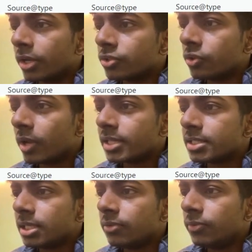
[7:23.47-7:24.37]
so you
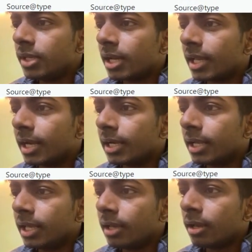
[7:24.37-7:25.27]
can see we are
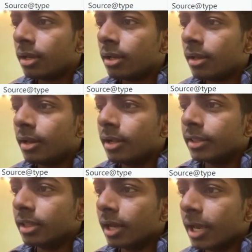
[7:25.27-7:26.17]
getting
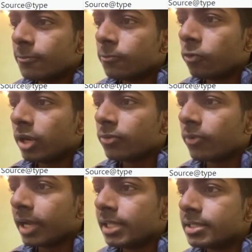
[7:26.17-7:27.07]
the m40
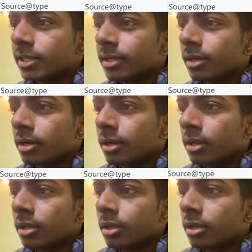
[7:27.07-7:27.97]
files here.
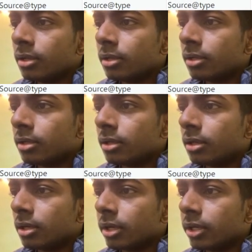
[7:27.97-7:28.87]

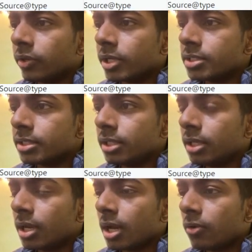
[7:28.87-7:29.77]
You can
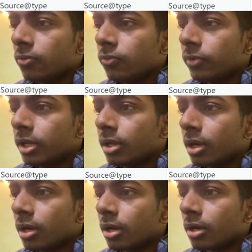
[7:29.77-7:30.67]
see how we are
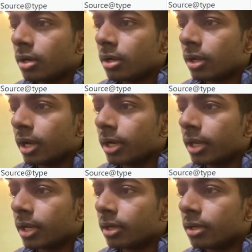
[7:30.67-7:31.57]

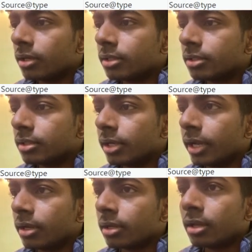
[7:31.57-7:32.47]
getting it,
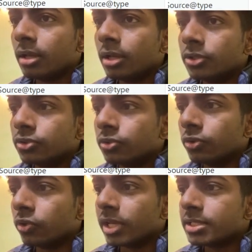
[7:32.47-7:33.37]
right? So
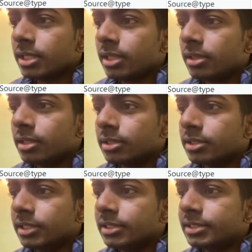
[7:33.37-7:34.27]
you can see
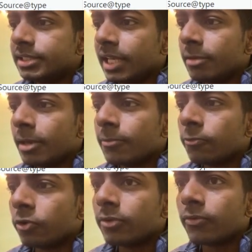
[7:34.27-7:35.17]
these same m40